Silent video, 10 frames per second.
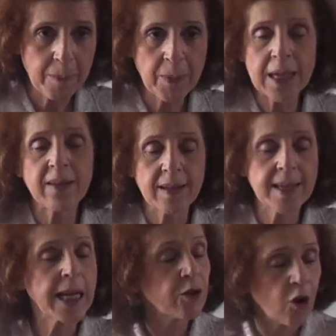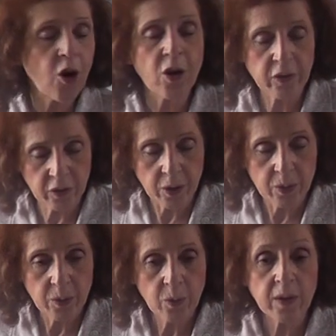but his intent also
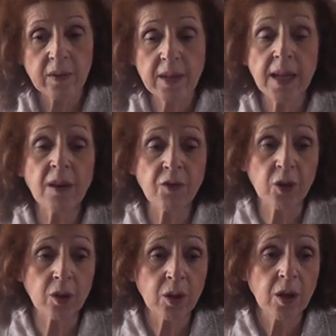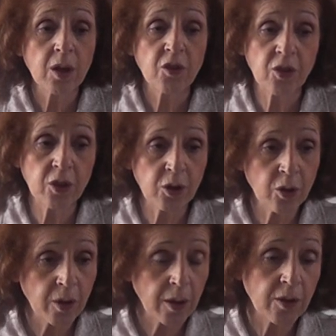was never to
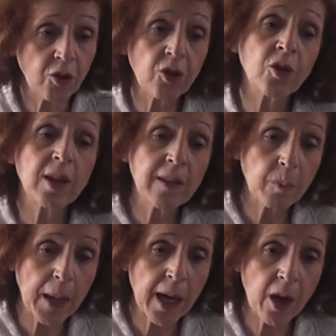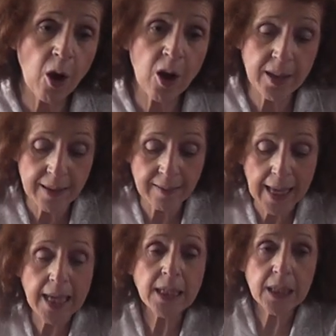turn his back on his
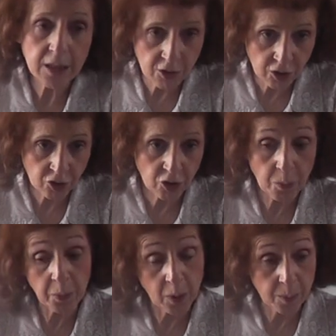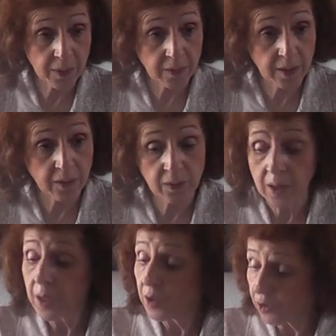unconditional promises
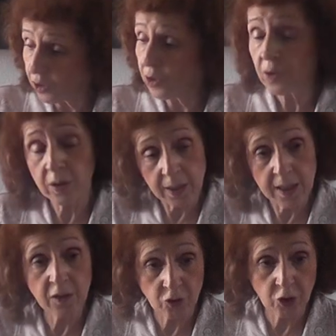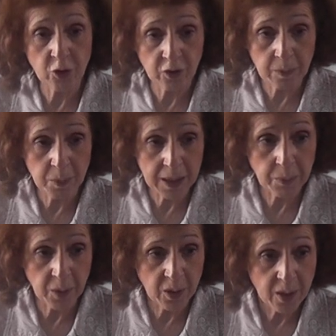to his chosen
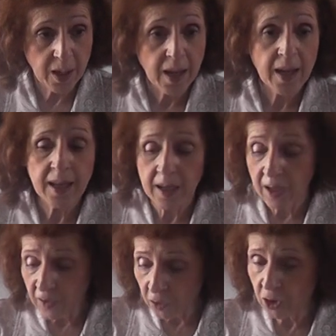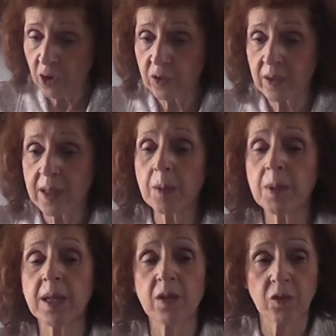people. He has chosen
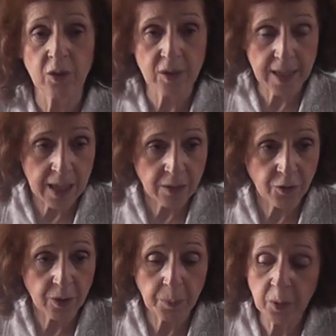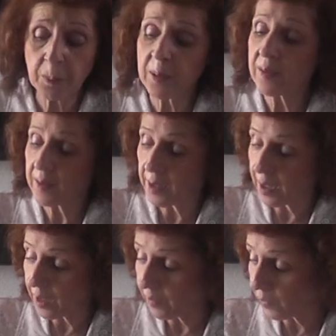them, He has ordained for a purpose, He
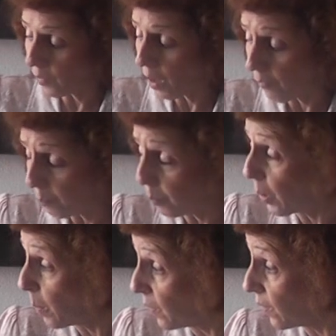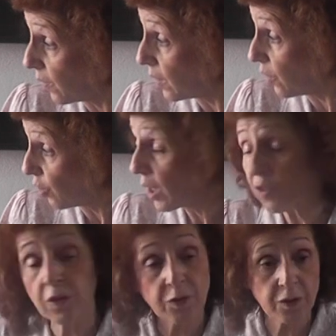has promises He is
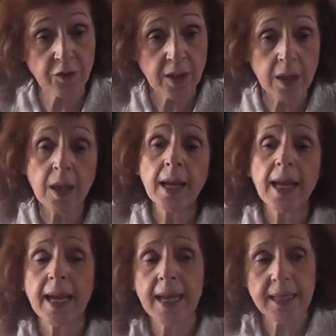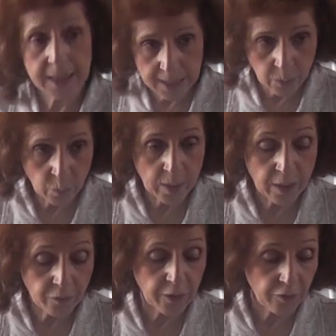yet to fulfill, and He
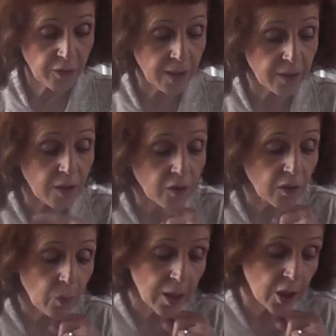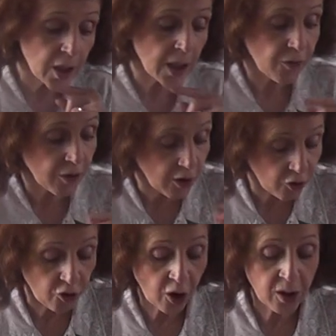will fulfill those. So we look for the
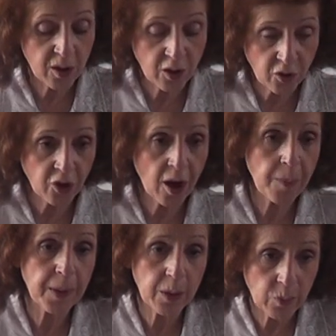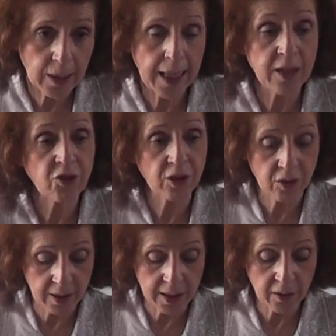start and the stop in relation
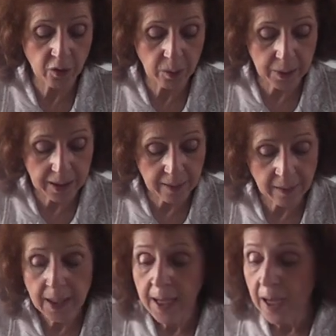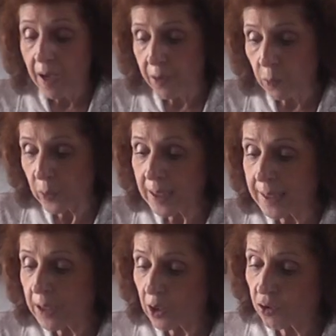to Israel because
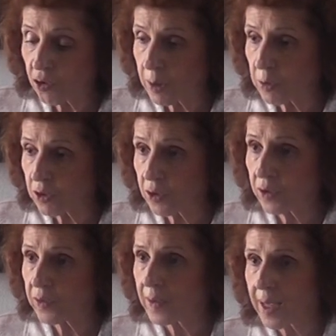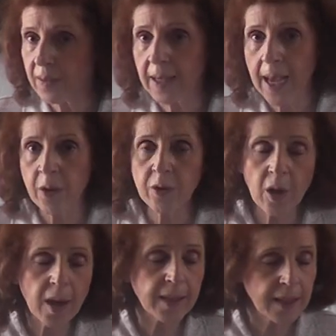really in our scriptures, that's how
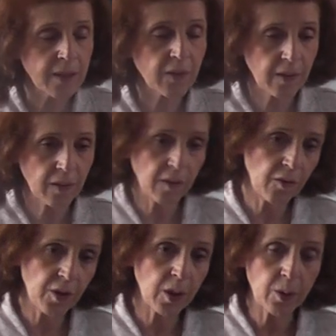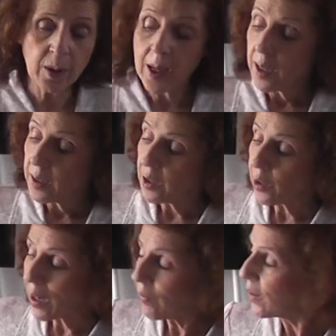God gives us the view. You
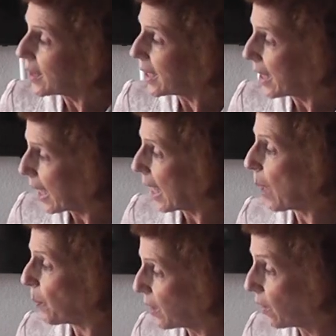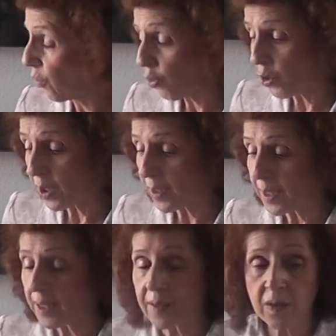know, everything that happened
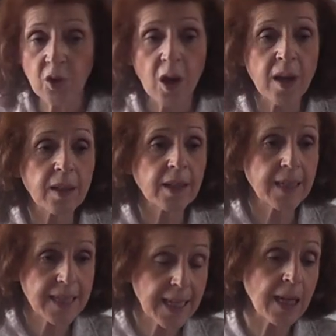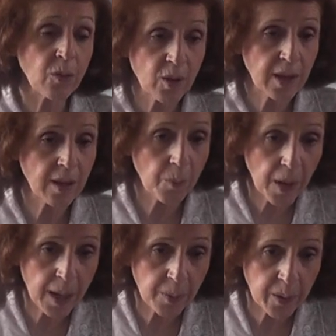historically is not contained within the
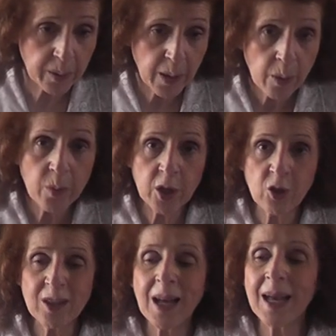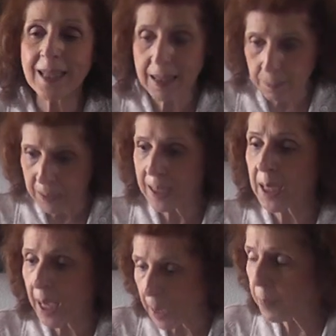Bible. We could not
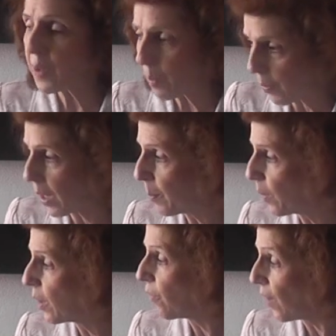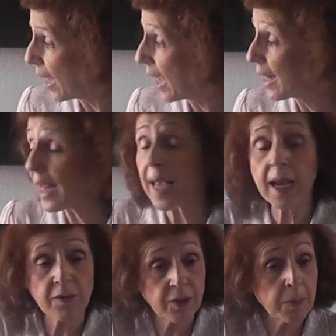pick up the Bible if it had
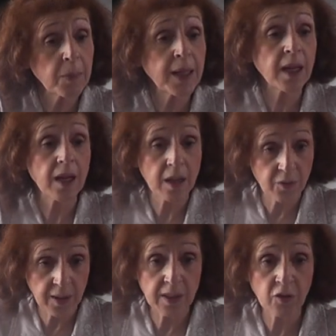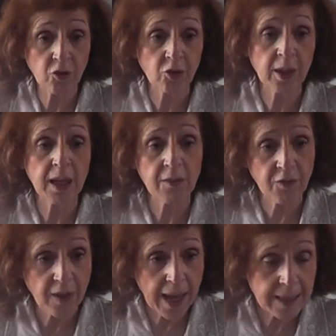every minute of history and
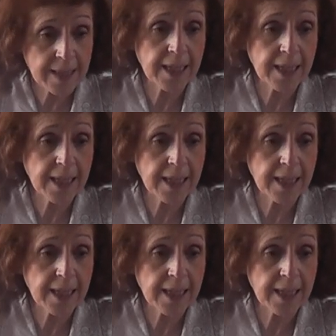fact